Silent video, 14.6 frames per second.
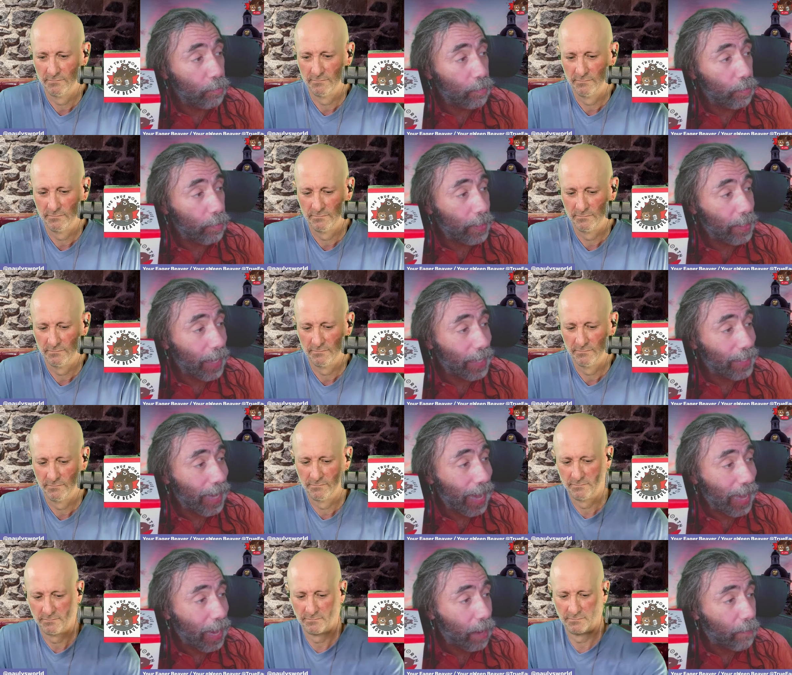Speaker 1: 2:38
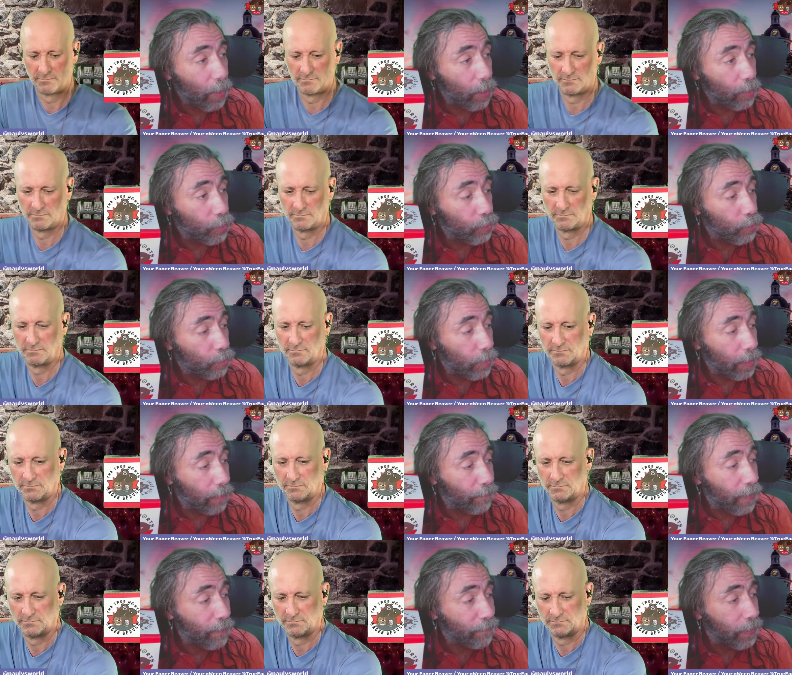a.m. on June
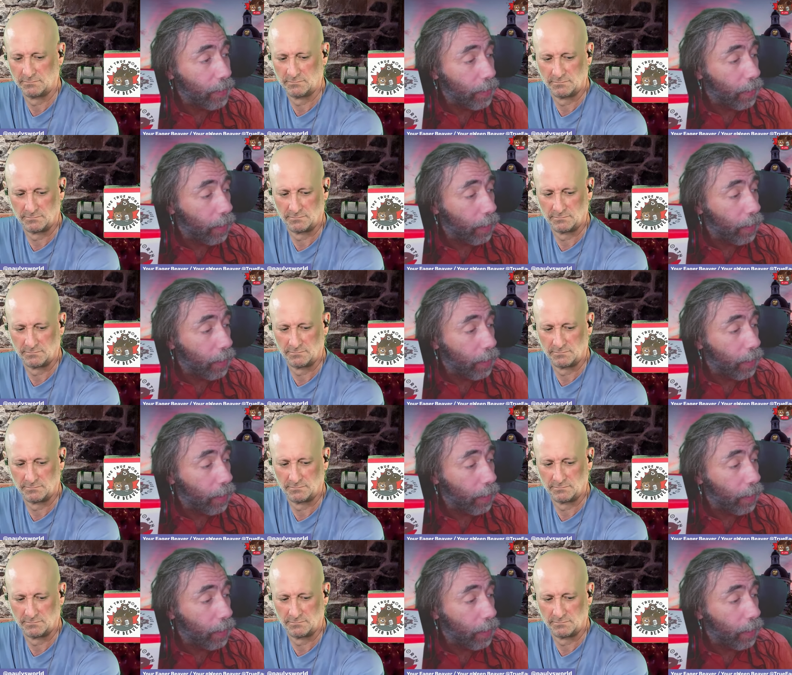25th,